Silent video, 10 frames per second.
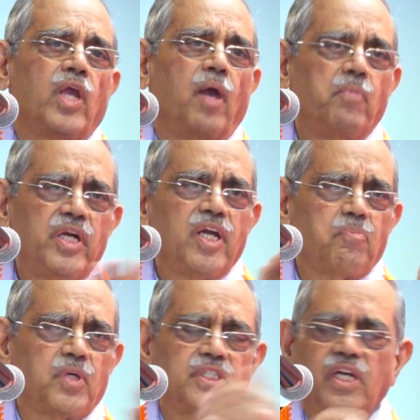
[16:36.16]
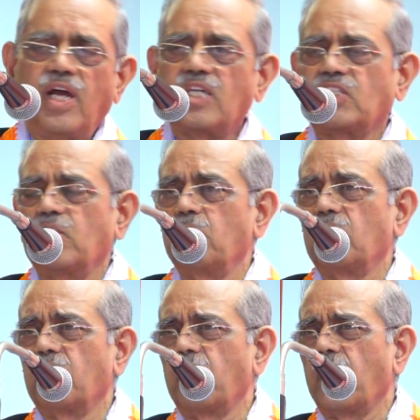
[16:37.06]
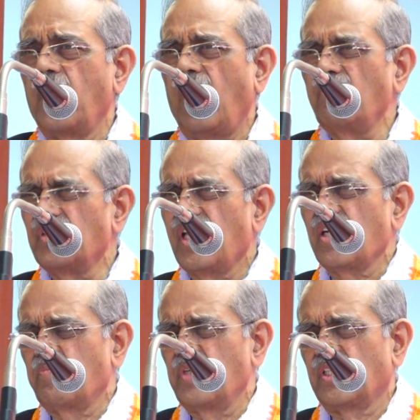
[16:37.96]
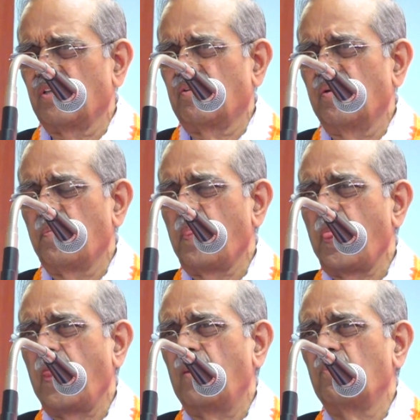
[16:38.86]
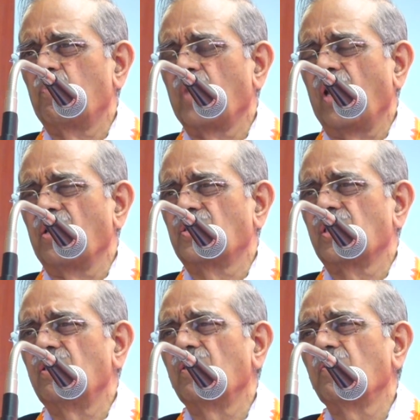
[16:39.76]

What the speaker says: A media person asked him, "How is that, Mr. Edison,